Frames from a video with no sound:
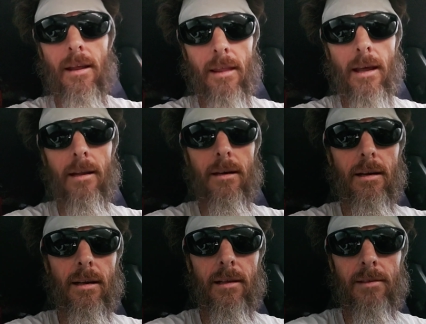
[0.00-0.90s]
that
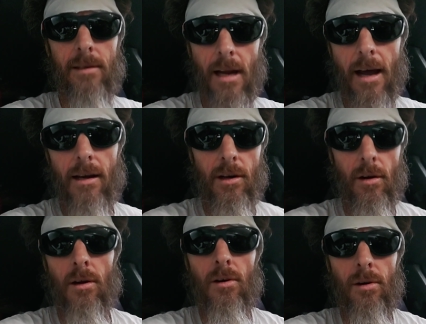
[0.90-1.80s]
is not
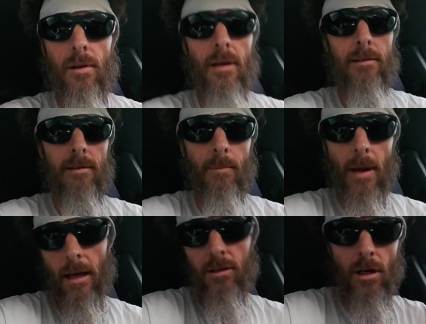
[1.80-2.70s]
here on Earth and is
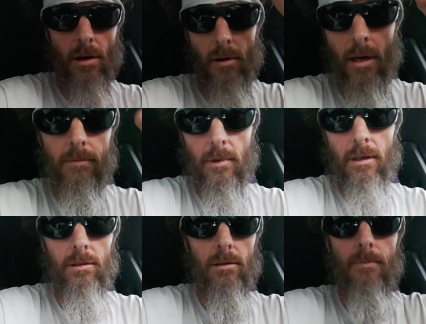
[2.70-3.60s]
imaginary
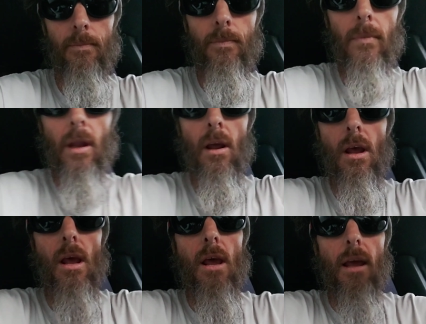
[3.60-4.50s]
ish.
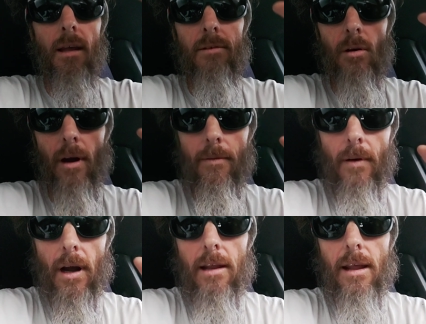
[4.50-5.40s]
And so I
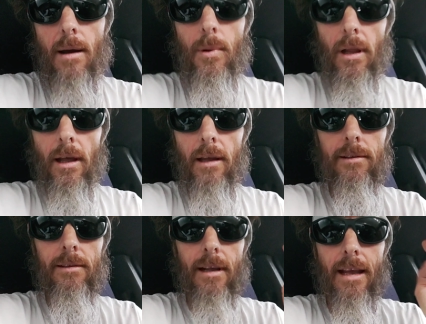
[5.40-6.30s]
find that
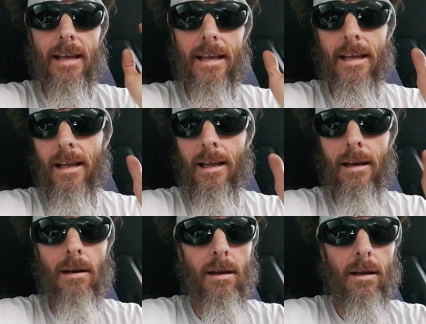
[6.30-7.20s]
place
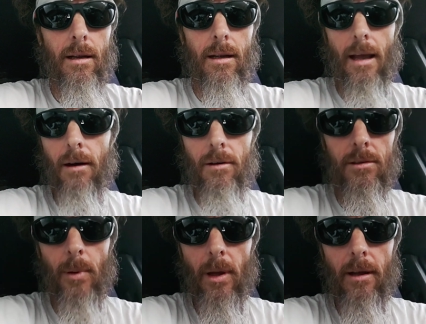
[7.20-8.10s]
in outer
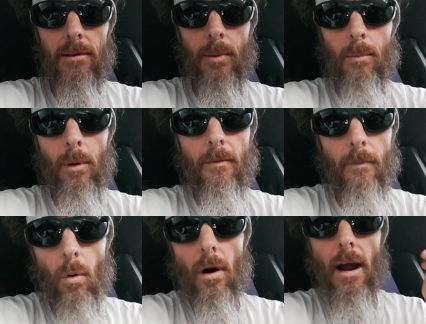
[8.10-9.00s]
space, but
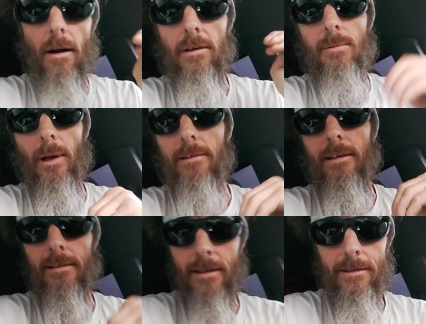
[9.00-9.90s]
before outer space
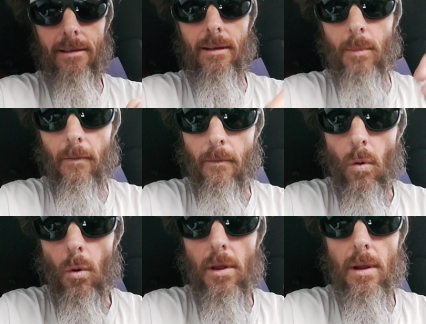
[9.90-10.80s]
existed,
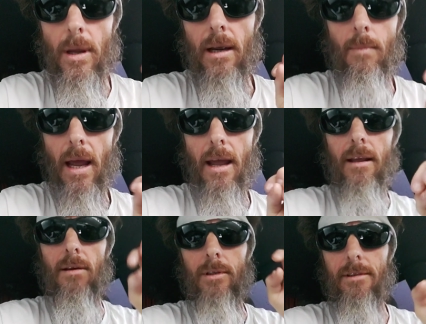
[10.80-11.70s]
before the Big
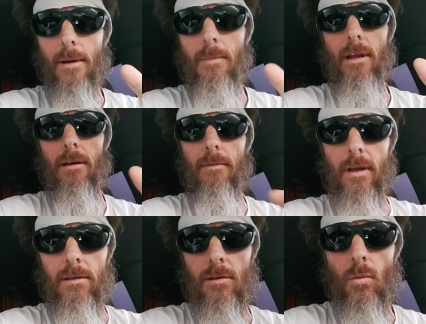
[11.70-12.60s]
Bang, there was something.
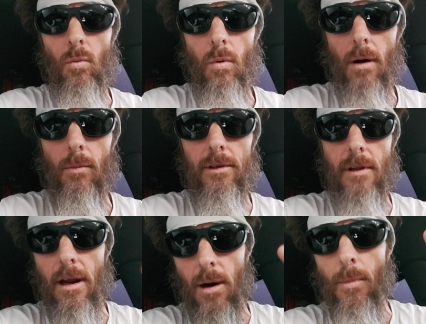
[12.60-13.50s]
And so, what was
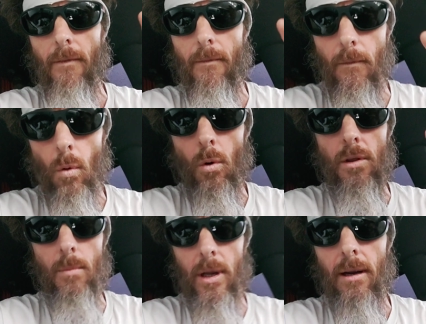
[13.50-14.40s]
there before
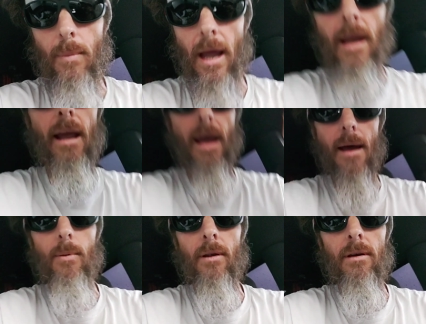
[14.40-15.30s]
the Big Bang
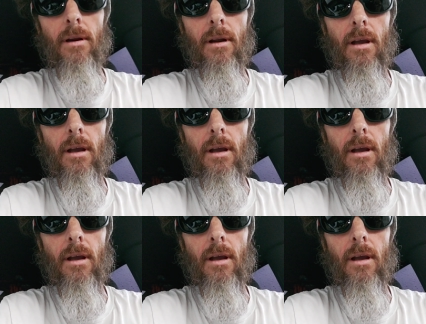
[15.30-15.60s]
happened?